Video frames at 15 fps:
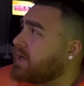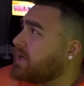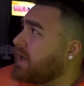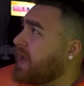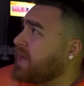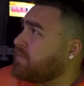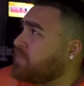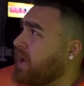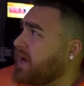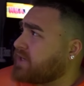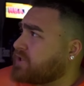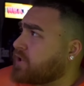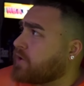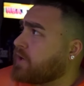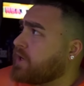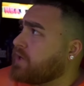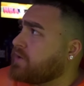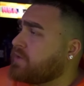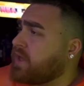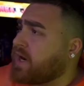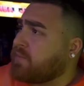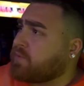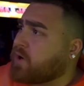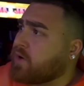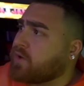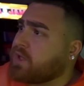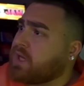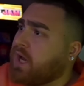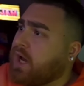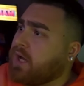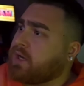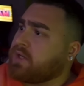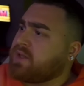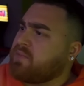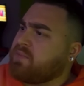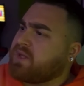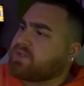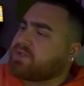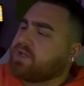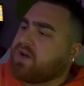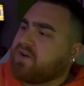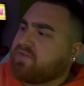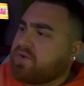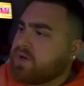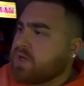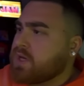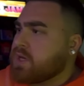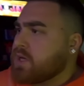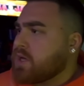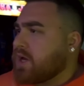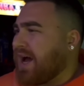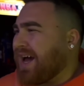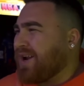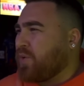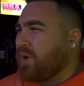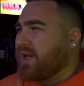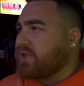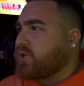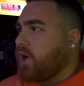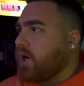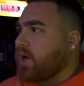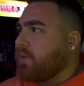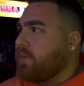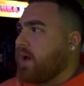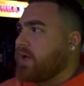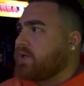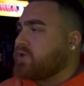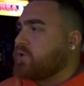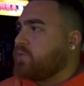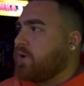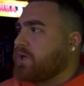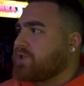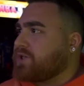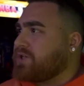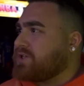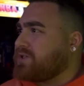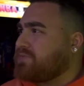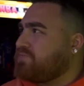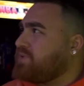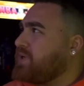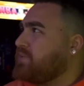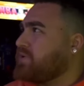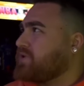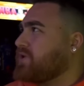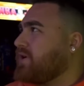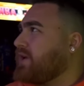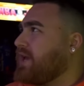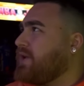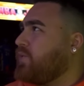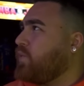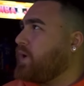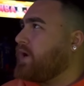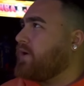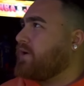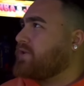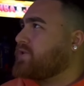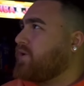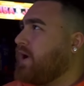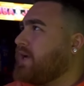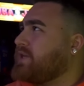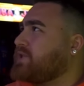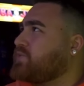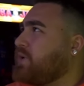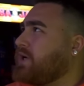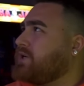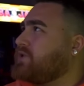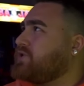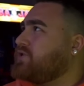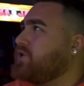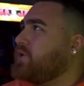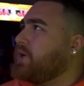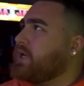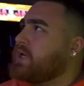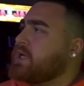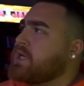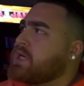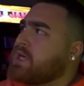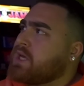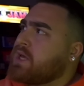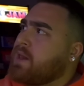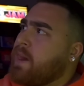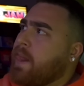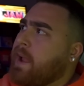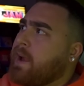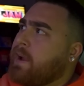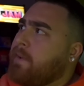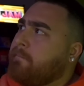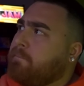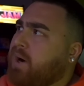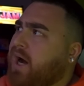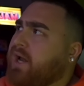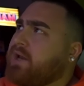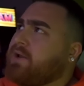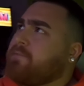8-pack journey that I'm currently on in the midst of. I don't want to talk about it too much because people start getting weird, so I just want to just do it. But